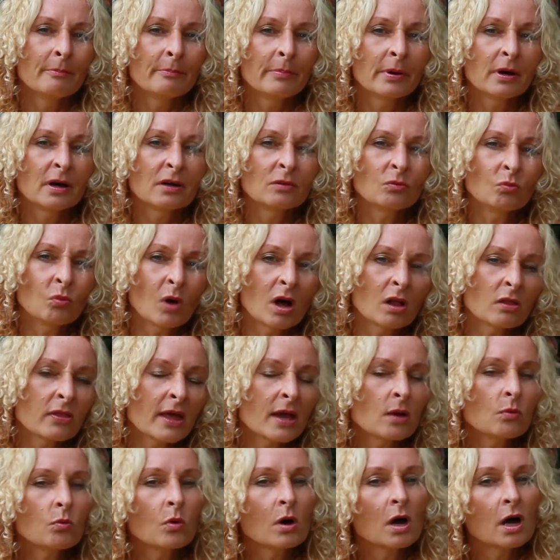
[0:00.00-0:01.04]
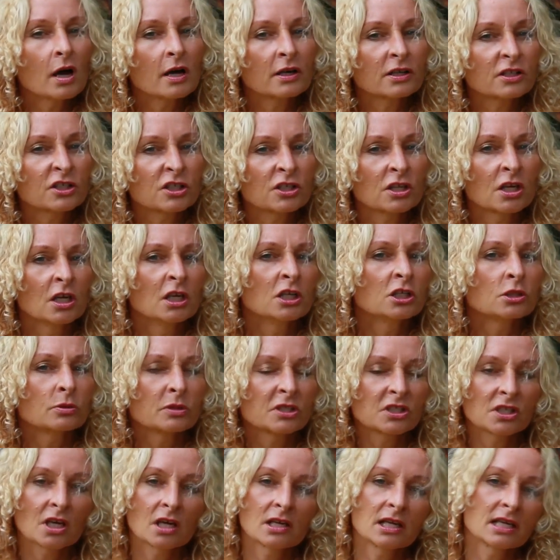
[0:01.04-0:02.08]
But while they worked to a
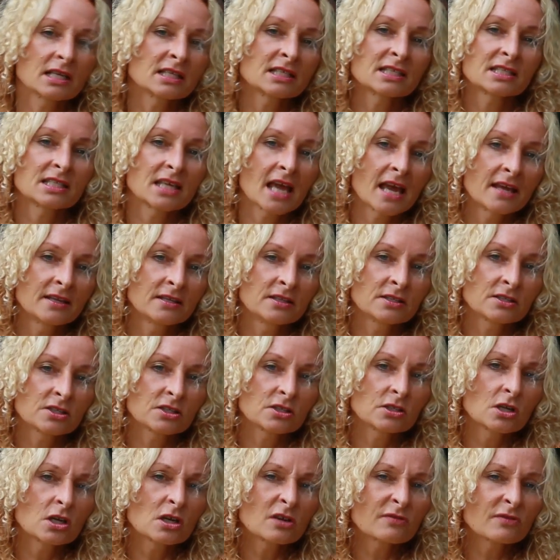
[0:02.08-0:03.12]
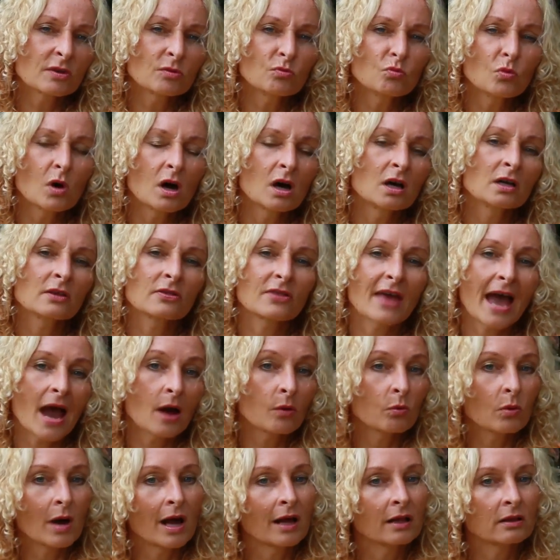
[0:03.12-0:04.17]
certain extent, none of them worked that
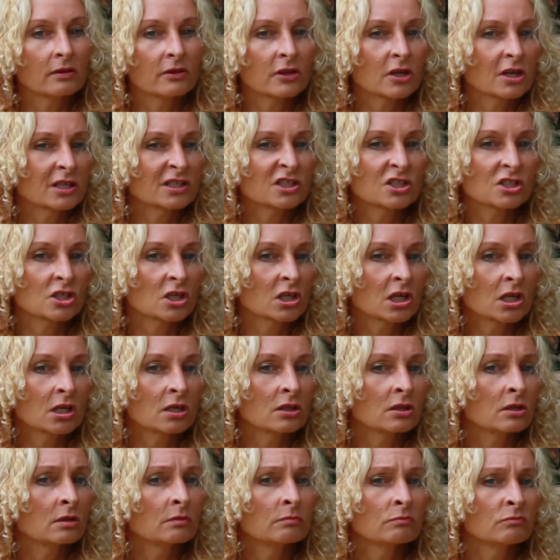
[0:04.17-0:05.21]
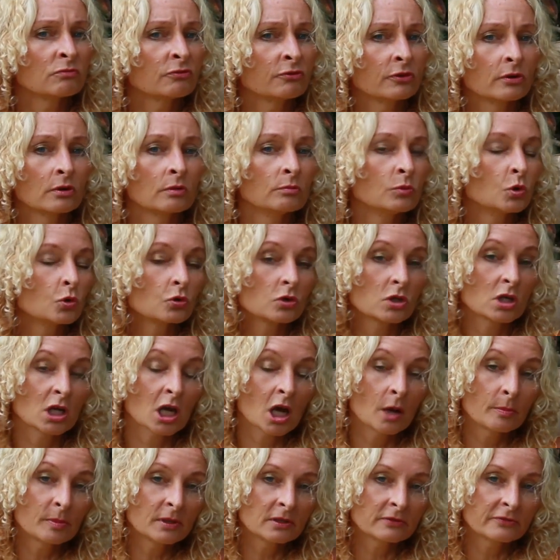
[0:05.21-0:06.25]
well that I stuck at them for more than a
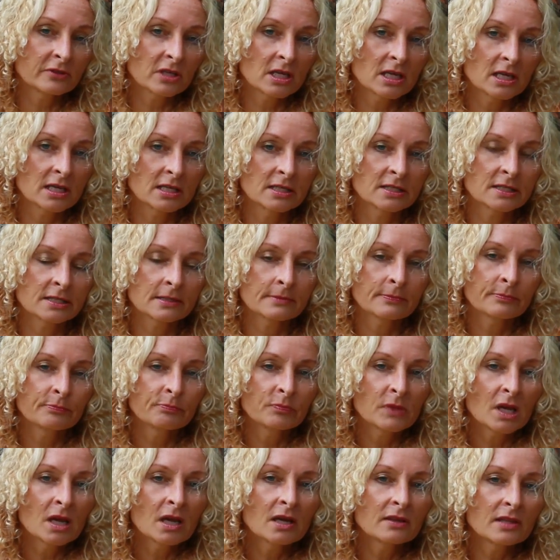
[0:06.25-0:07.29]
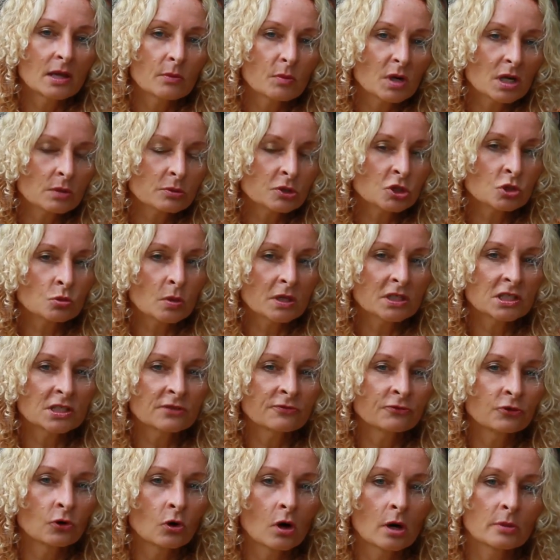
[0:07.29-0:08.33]
couple of years. And then when I was
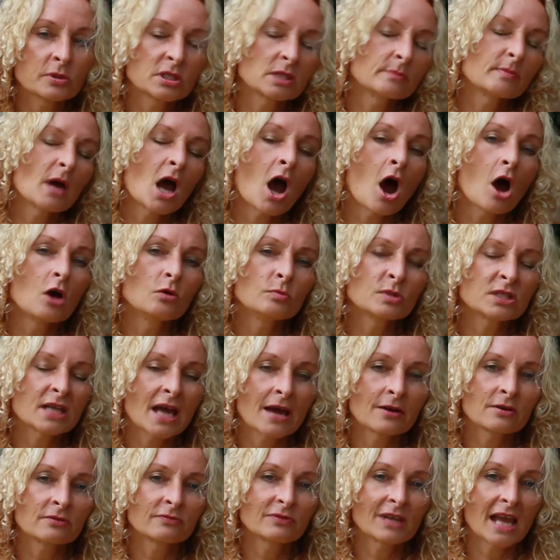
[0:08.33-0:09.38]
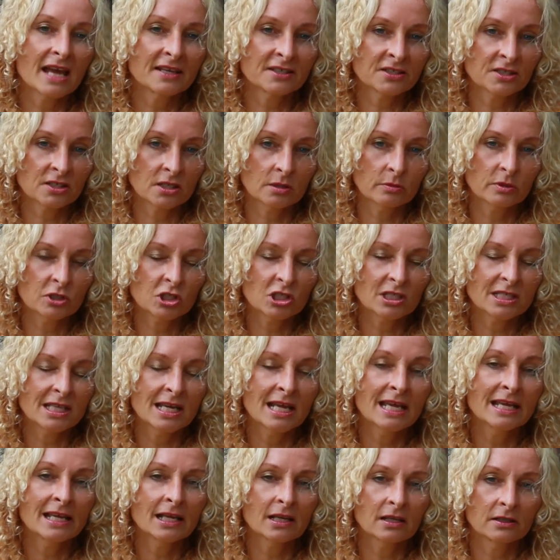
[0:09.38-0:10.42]
24, I was in my hometown of Leicester, which is in
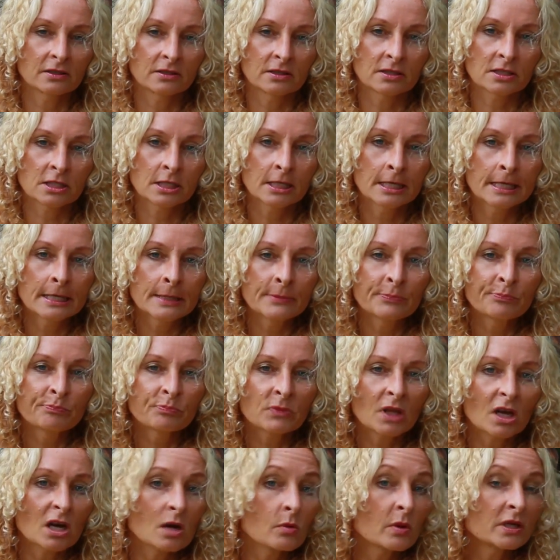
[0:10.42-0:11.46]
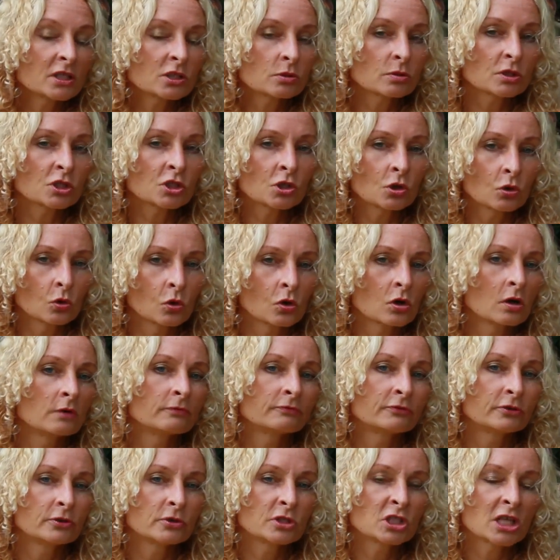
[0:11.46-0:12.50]
England. And I went to a talk on
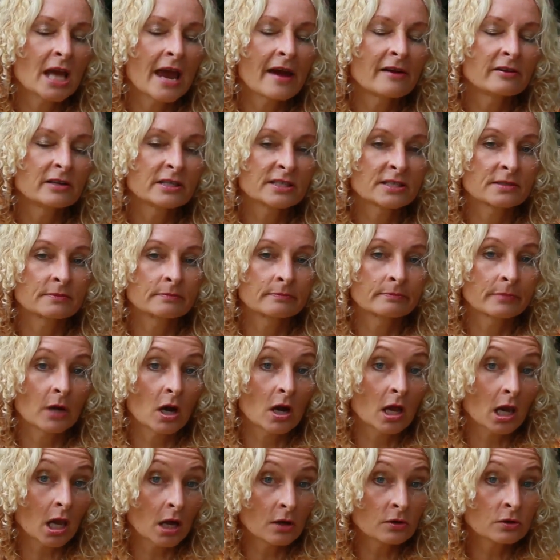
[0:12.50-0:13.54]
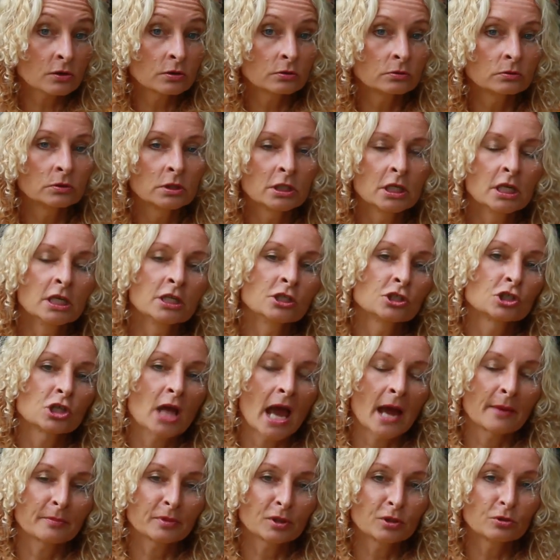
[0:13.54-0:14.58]
fruitarianism by a local
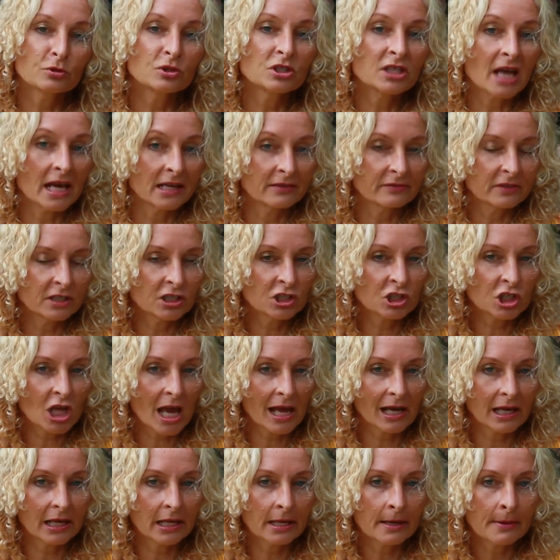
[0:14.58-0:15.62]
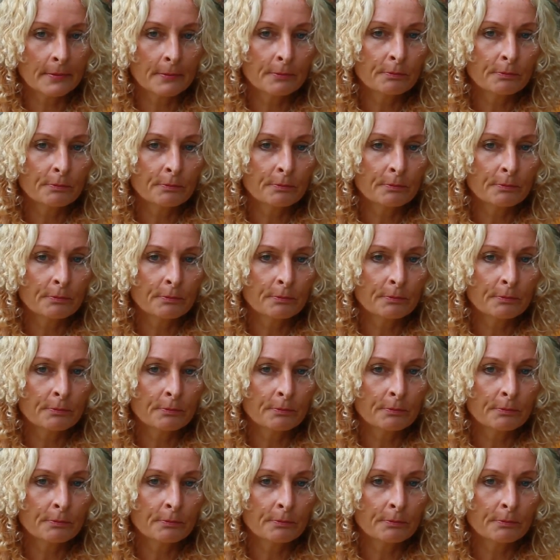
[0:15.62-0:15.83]
chap called David Shelley,